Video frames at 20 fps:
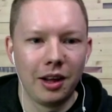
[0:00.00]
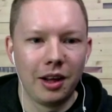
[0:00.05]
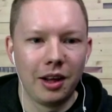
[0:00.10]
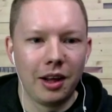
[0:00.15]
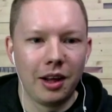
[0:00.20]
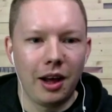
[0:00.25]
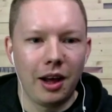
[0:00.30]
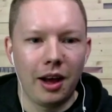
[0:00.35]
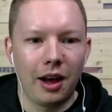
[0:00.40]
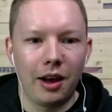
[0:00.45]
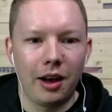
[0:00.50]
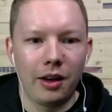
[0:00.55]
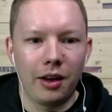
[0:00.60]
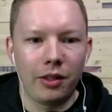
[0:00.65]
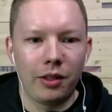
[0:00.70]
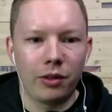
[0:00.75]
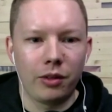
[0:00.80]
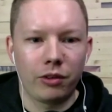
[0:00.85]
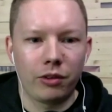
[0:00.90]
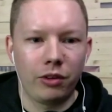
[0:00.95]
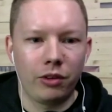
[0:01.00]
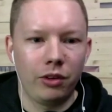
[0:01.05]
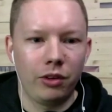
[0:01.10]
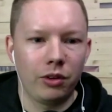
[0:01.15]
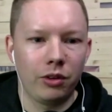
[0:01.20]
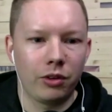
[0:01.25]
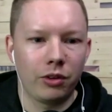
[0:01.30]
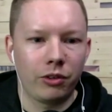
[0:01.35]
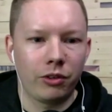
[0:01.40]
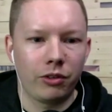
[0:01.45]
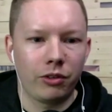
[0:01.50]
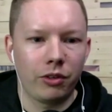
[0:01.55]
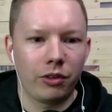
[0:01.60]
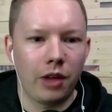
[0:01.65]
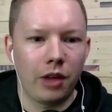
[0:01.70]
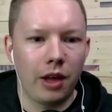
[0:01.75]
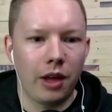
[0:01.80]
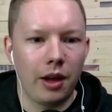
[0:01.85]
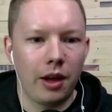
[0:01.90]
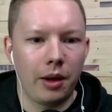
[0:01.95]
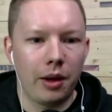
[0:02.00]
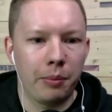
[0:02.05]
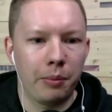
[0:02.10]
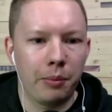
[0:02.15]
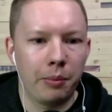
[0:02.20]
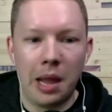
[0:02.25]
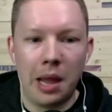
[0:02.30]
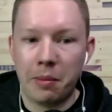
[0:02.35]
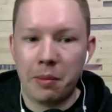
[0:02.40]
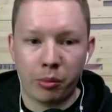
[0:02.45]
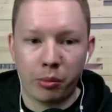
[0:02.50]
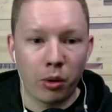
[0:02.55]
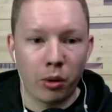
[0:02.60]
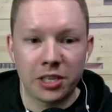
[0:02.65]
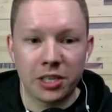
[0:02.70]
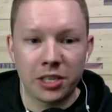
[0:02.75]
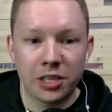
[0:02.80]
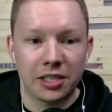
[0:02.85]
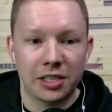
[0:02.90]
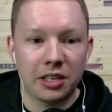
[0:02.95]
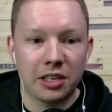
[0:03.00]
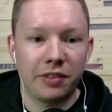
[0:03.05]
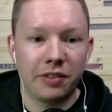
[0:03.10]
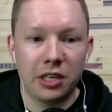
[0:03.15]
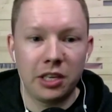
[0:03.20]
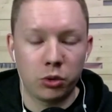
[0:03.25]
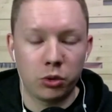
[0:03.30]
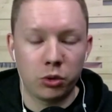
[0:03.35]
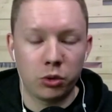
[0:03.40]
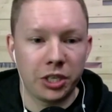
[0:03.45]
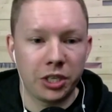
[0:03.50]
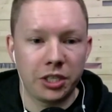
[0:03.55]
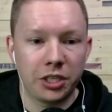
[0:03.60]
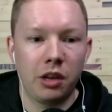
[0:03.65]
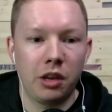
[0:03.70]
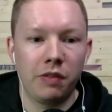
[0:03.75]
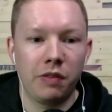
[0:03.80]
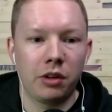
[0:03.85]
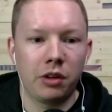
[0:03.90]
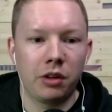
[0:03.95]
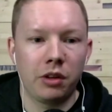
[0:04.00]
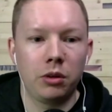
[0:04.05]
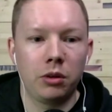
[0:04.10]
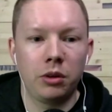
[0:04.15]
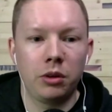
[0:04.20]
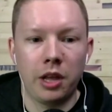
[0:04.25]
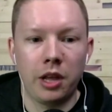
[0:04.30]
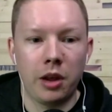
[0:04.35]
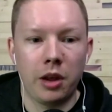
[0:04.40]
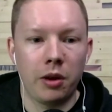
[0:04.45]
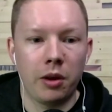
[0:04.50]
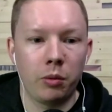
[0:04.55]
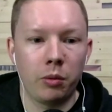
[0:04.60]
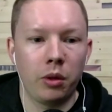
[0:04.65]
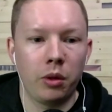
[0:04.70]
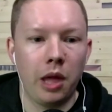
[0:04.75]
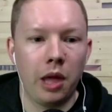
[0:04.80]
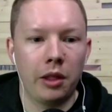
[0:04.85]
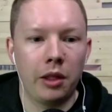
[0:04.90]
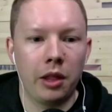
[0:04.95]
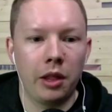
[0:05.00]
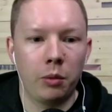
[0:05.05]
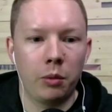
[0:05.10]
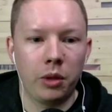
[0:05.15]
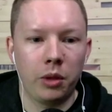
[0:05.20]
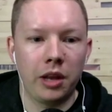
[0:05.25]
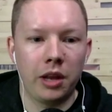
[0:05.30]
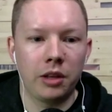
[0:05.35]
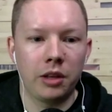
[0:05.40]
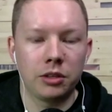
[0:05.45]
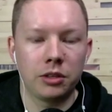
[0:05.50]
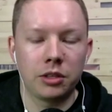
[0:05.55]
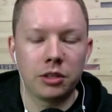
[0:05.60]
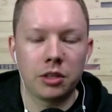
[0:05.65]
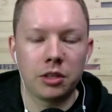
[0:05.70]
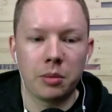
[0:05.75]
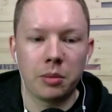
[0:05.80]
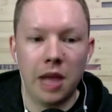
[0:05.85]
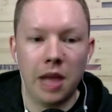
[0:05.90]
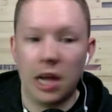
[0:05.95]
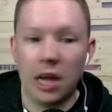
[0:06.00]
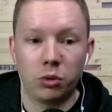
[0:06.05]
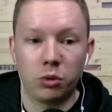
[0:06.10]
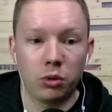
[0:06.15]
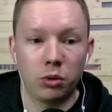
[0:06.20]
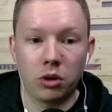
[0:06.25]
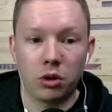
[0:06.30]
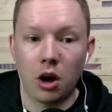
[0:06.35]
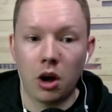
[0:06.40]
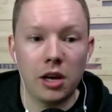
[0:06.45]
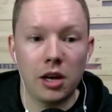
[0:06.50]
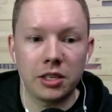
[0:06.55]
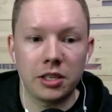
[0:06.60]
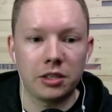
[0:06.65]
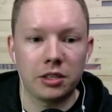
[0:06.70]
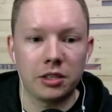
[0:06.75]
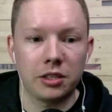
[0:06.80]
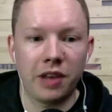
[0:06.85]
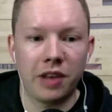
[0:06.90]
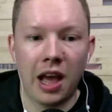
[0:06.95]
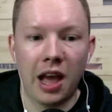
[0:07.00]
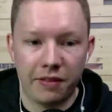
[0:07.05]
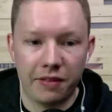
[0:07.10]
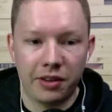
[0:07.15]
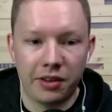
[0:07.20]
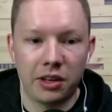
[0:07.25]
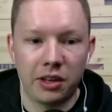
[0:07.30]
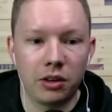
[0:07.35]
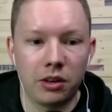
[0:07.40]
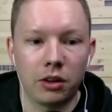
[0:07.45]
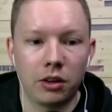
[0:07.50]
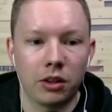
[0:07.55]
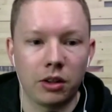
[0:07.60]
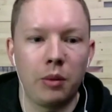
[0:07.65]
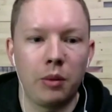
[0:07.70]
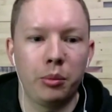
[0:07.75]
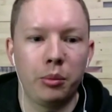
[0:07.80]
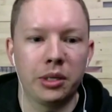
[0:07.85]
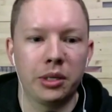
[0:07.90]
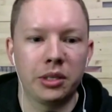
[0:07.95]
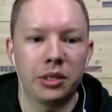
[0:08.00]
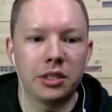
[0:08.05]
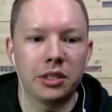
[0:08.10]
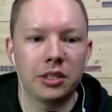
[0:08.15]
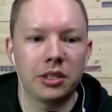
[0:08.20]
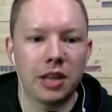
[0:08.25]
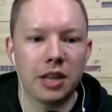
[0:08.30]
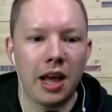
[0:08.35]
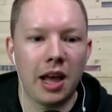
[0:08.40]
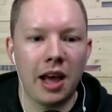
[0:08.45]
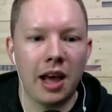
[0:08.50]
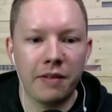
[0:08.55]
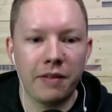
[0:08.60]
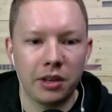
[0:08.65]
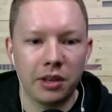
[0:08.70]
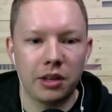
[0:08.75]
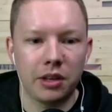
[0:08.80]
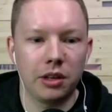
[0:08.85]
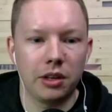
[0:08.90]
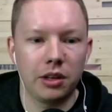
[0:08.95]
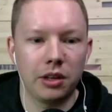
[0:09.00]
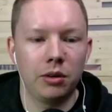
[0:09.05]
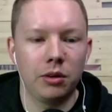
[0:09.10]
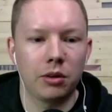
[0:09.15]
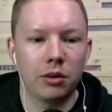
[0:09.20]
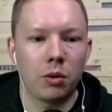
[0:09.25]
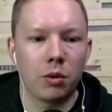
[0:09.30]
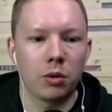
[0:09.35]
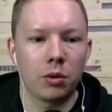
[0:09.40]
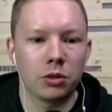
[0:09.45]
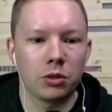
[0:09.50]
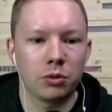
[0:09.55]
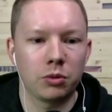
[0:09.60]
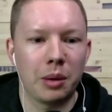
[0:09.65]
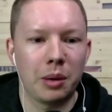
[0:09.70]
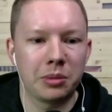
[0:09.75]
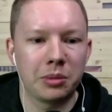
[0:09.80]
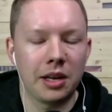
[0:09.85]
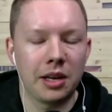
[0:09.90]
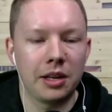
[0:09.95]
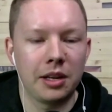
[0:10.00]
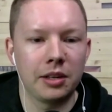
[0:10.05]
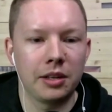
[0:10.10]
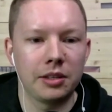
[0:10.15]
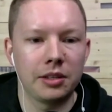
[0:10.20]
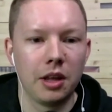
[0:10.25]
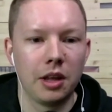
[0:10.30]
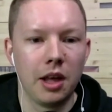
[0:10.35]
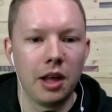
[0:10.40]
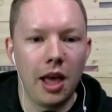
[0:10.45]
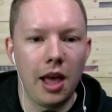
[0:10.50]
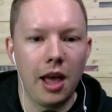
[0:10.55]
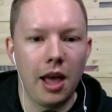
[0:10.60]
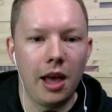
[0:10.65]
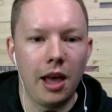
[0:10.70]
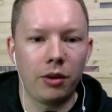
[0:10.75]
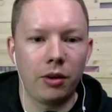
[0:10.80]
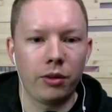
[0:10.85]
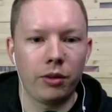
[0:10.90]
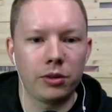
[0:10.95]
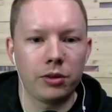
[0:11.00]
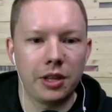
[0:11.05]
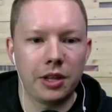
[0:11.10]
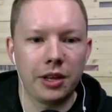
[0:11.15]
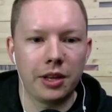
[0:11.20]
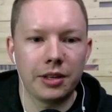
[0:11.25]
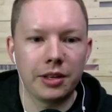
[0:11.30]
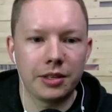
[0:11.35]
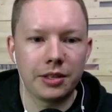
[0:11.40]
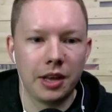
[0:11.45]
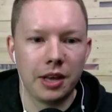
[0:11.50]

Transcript: uh, there's you know there's uh, payment processing fees, which I see you've included there, and we'll and then we'll get into some of the actual costs of having an online business and having a you know a course website and and all those things.